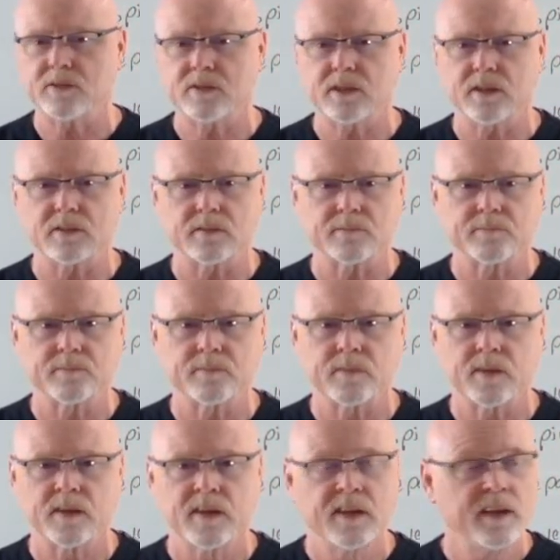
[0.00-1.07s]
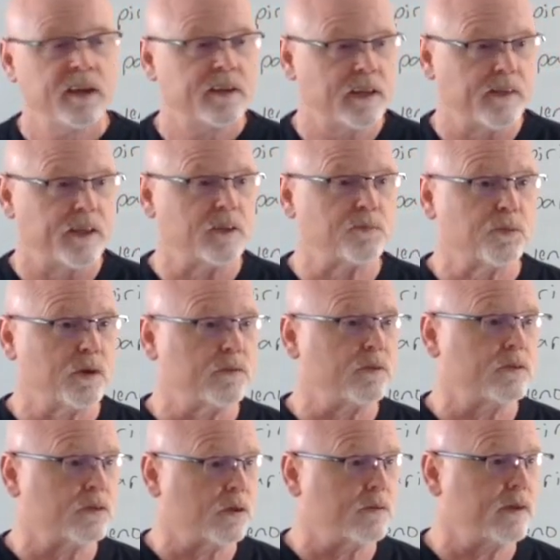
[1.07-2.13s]
sense now, that's
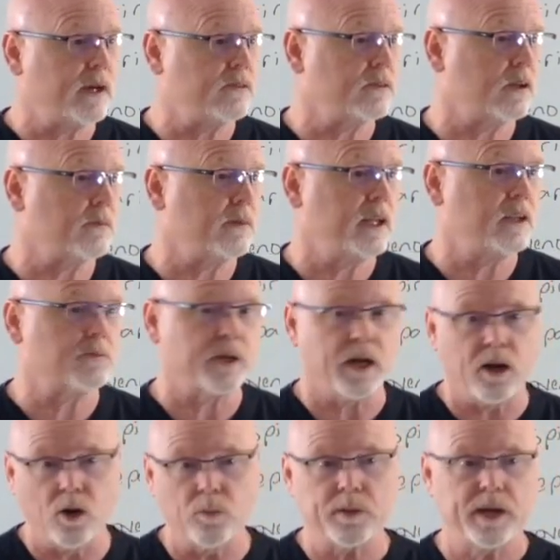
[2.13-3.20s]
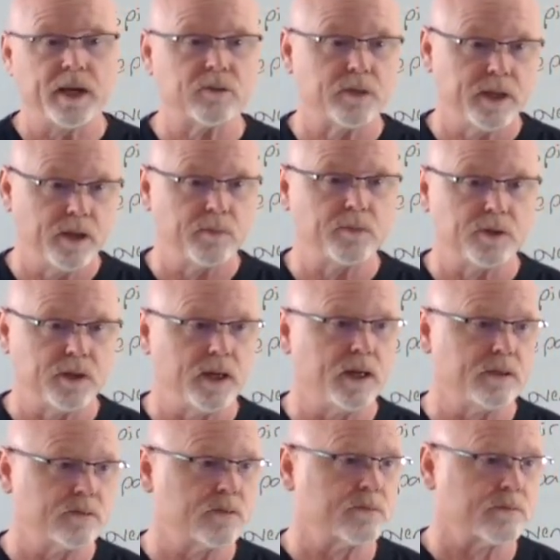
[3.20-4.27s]
peripheral neurovascular management. I hope it actually helped you
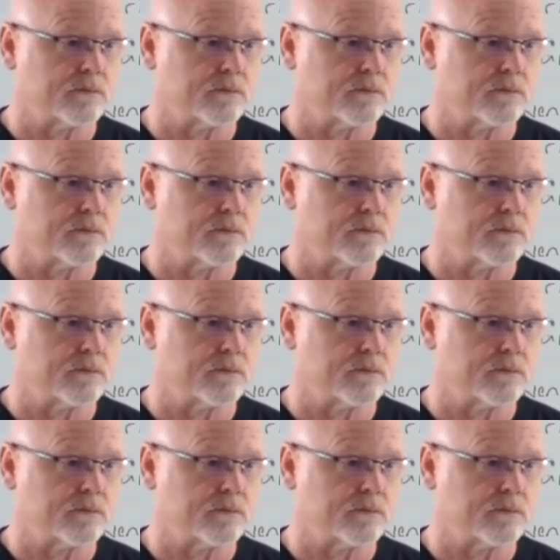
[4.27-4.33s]
guys.